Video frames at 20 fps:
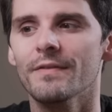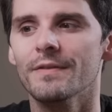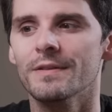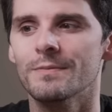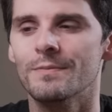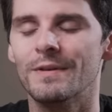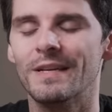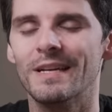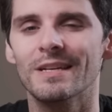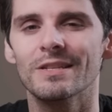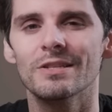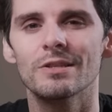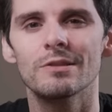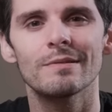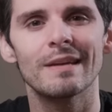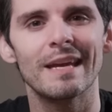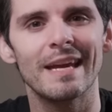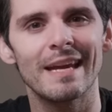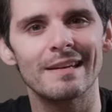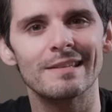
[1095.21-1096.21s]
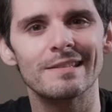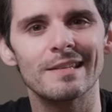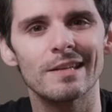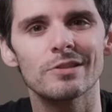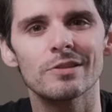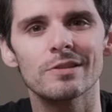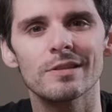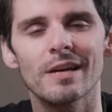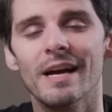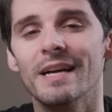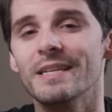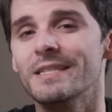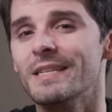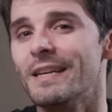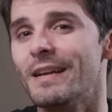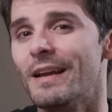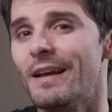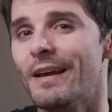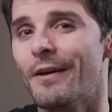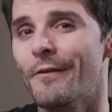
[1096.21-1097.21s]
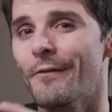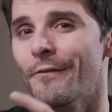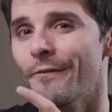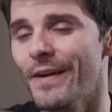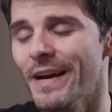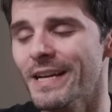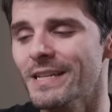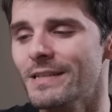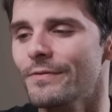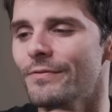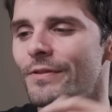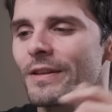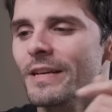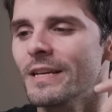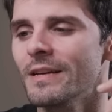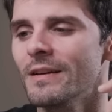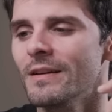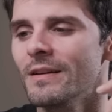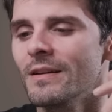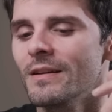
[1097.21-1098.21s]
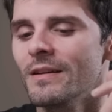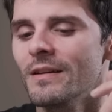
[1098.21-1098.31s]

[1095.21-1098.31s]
is because you can't digitize it effectively,